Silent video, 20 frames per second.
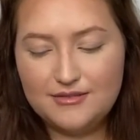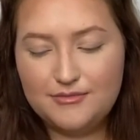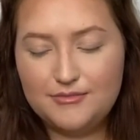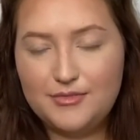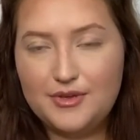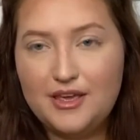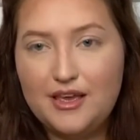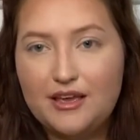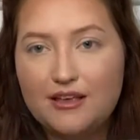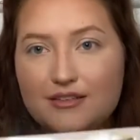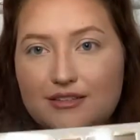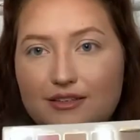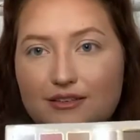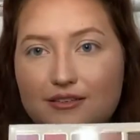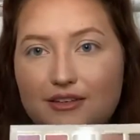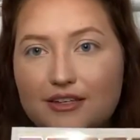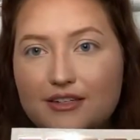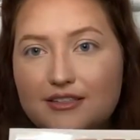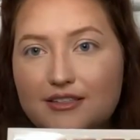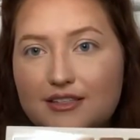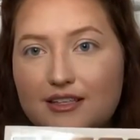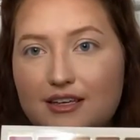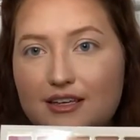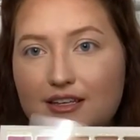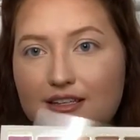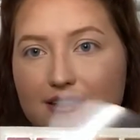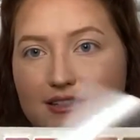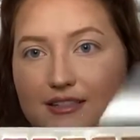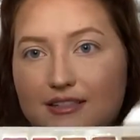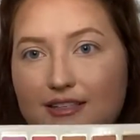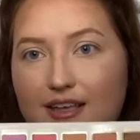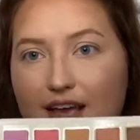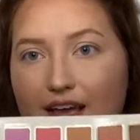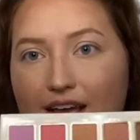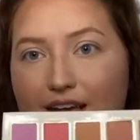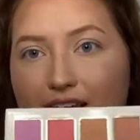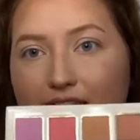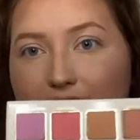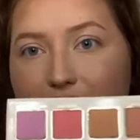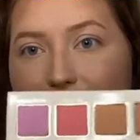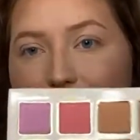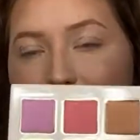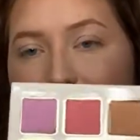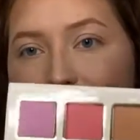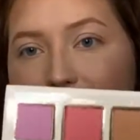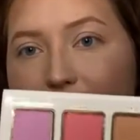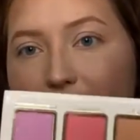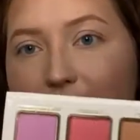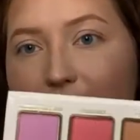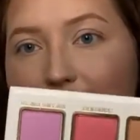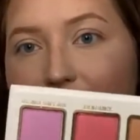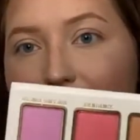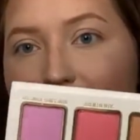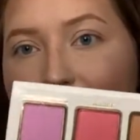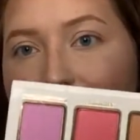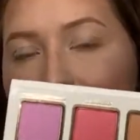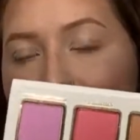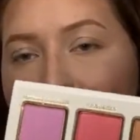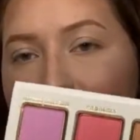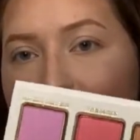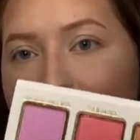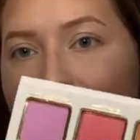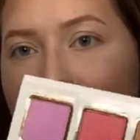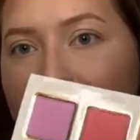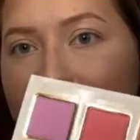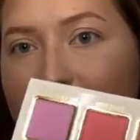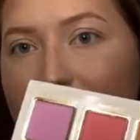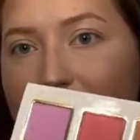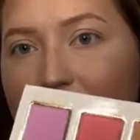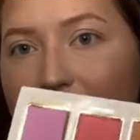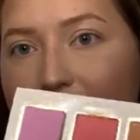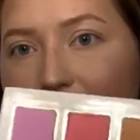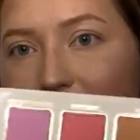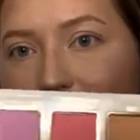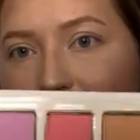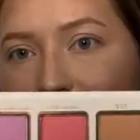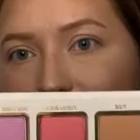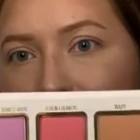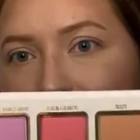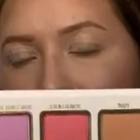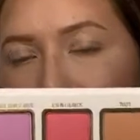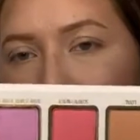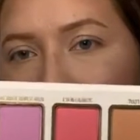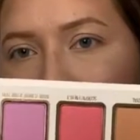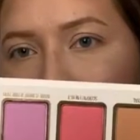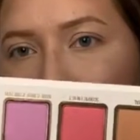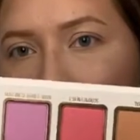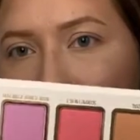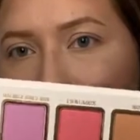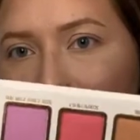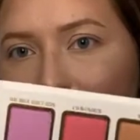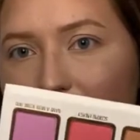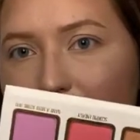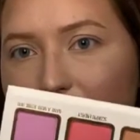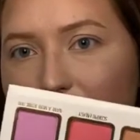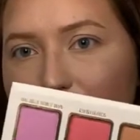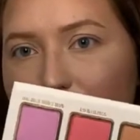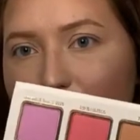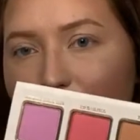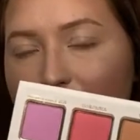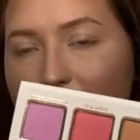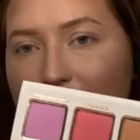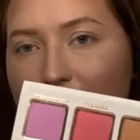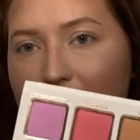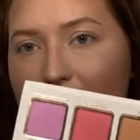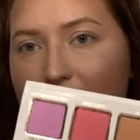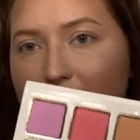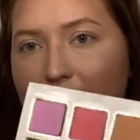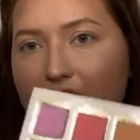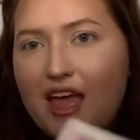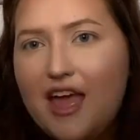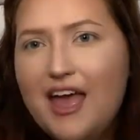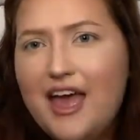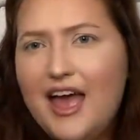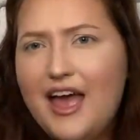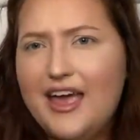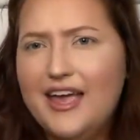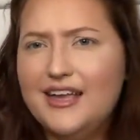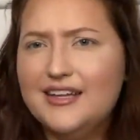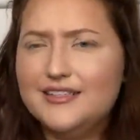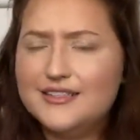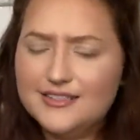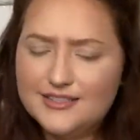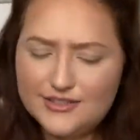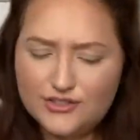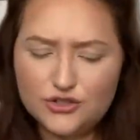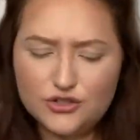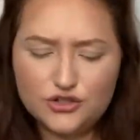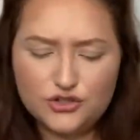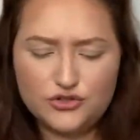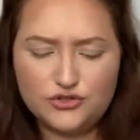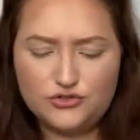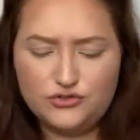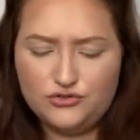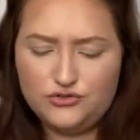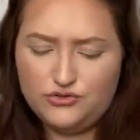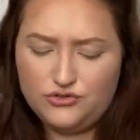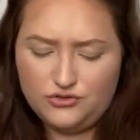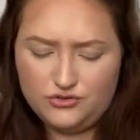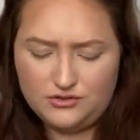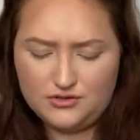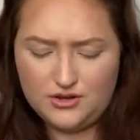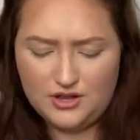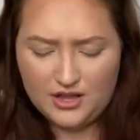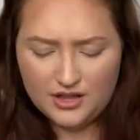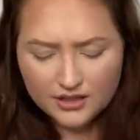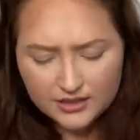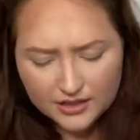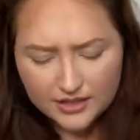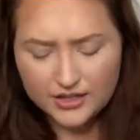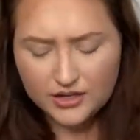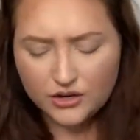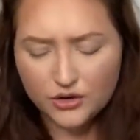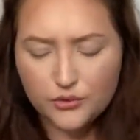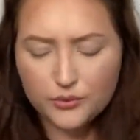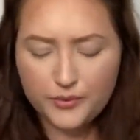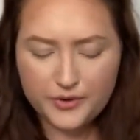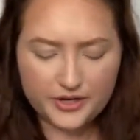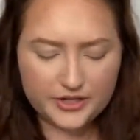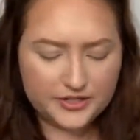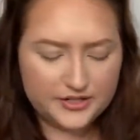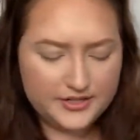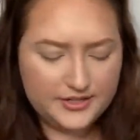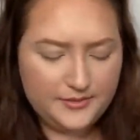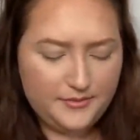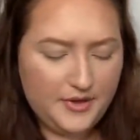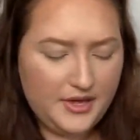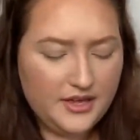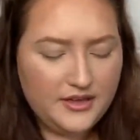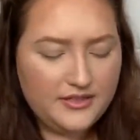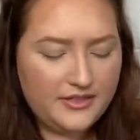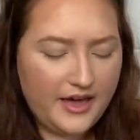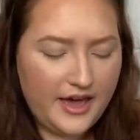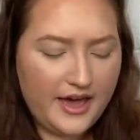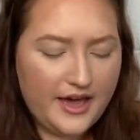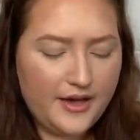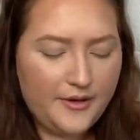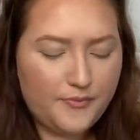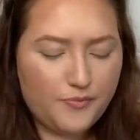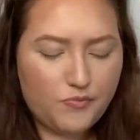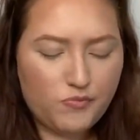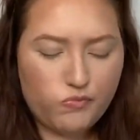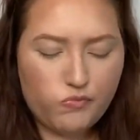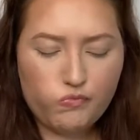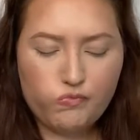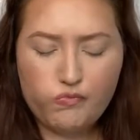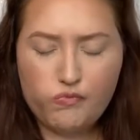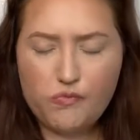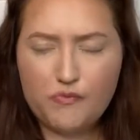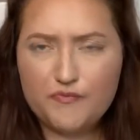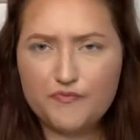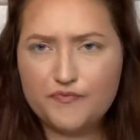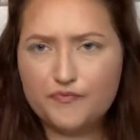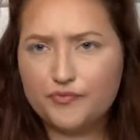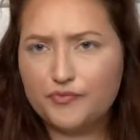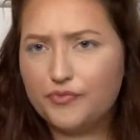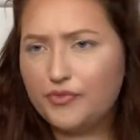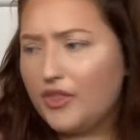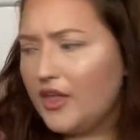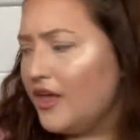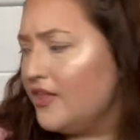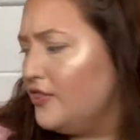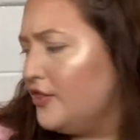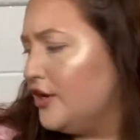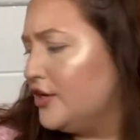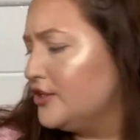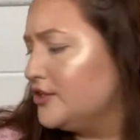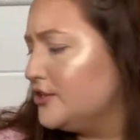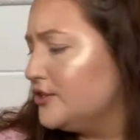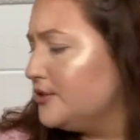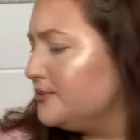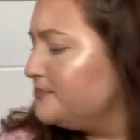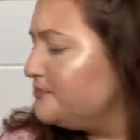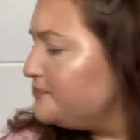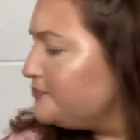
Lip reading: But yeah, so here's the inside. I think it's kind of a fun color story. It's a little weird to me that there's